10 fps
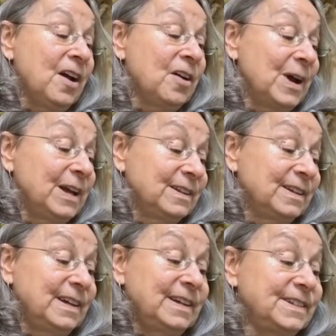Well,
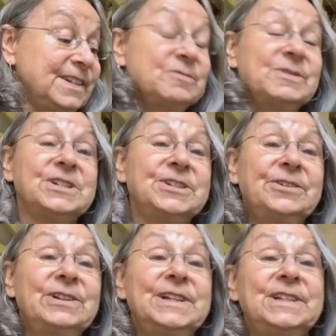it, it was a
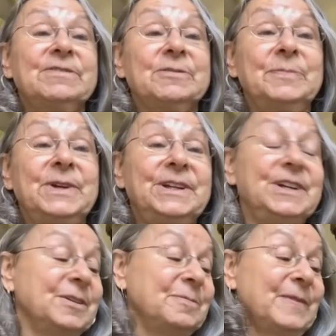totally different
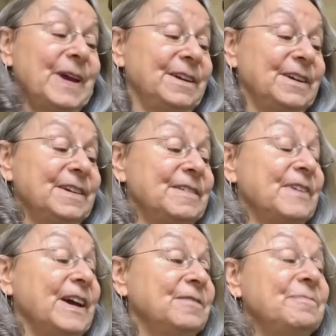medium. I, if
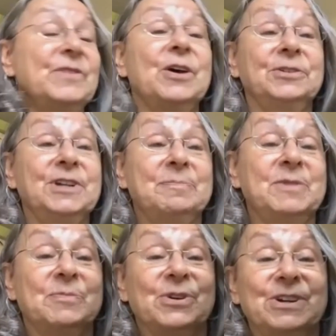I hold up the
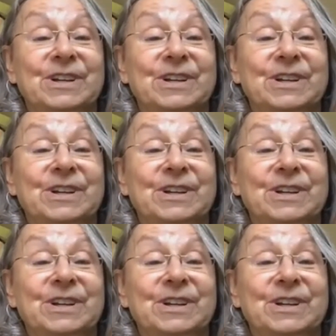book,